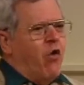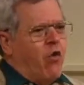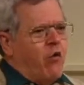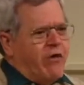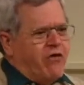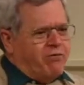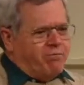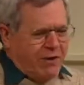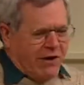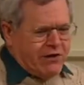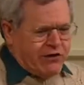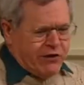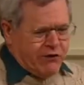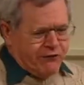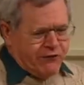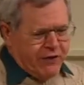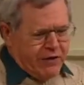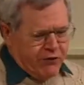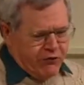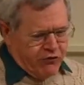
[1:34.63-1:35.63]
always pinch your
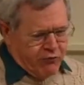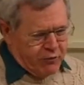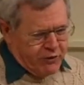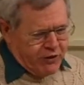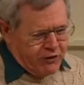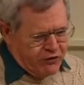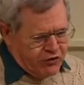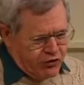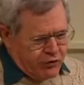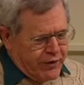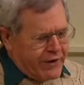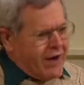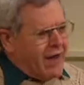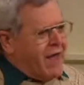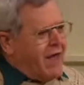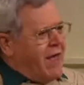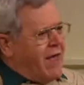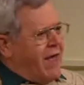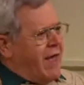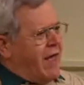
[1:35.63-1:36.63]
fingers when you do it.
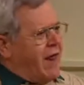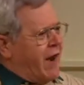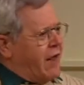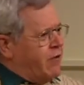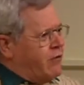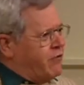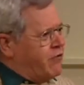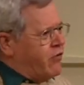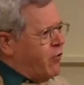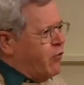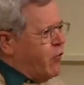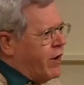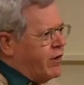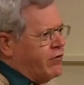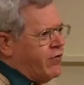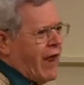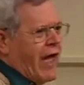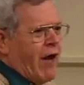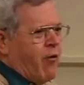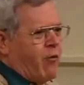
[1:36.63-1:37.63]
And I used to
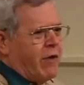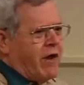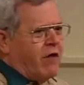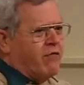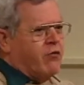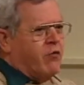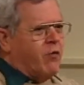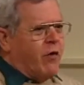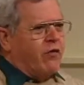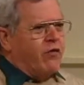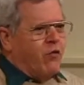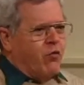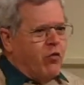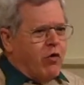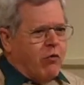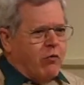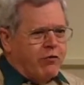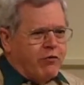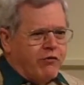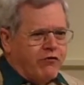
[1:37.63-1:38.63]
wonder how we ever won the
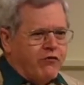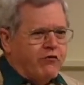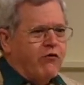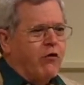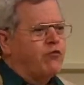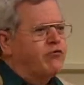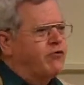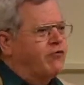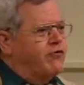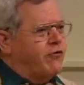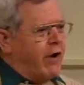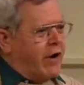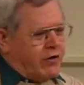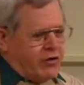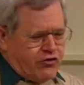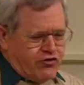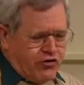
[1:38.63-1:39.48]
war with those soldiers trying to